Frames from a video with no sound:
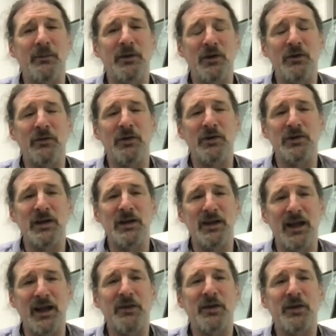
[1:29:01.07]
the university and
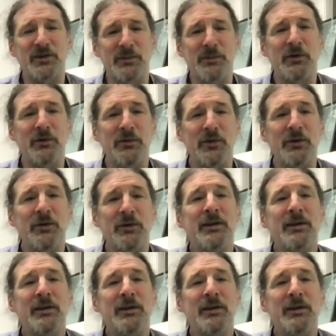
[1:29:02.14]
the ethics approval.